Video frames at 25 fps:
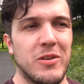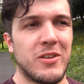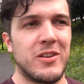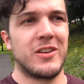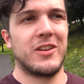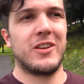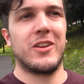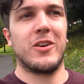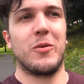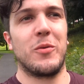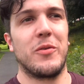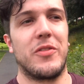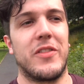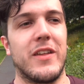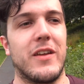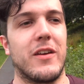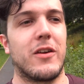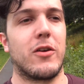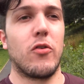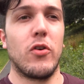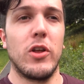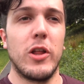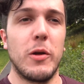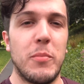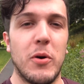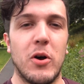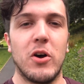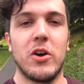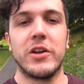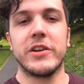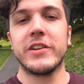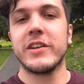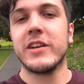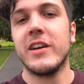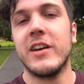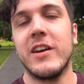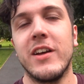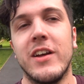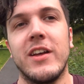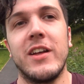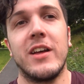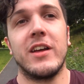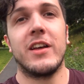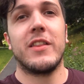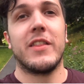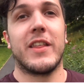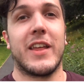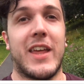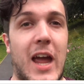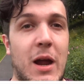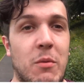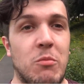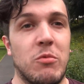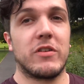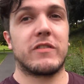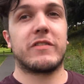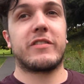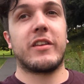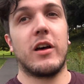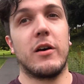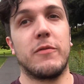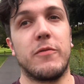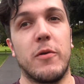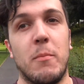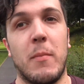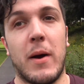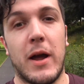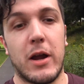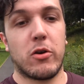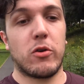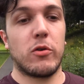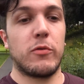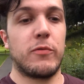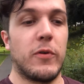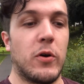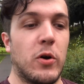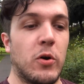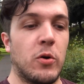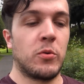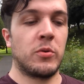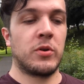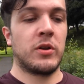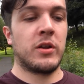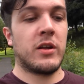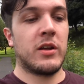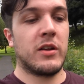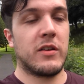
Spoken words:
You know, with the Gorilla Pod, the camera itself, a microphone,